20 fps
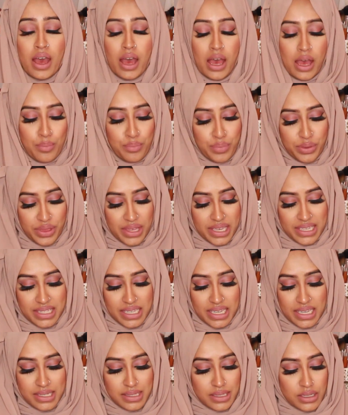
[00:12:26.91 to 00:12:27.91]
But this
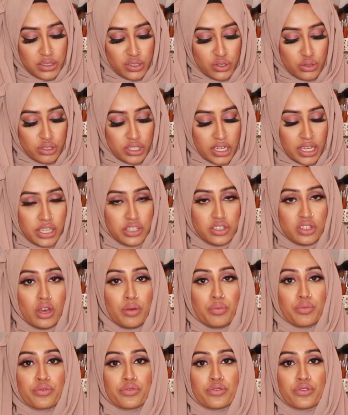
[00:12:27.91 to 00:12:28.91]
is a Georgette
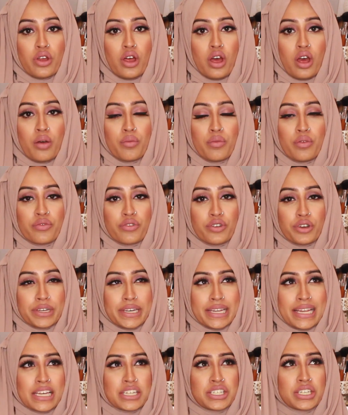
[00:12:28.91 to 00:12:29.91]
hijab from
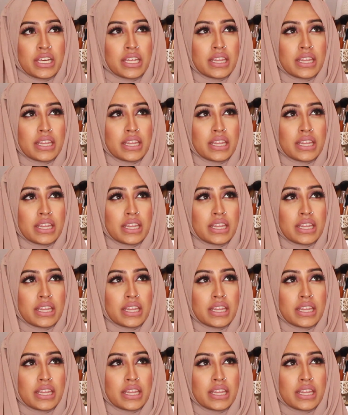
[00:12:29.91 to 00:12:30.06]
Verona collection.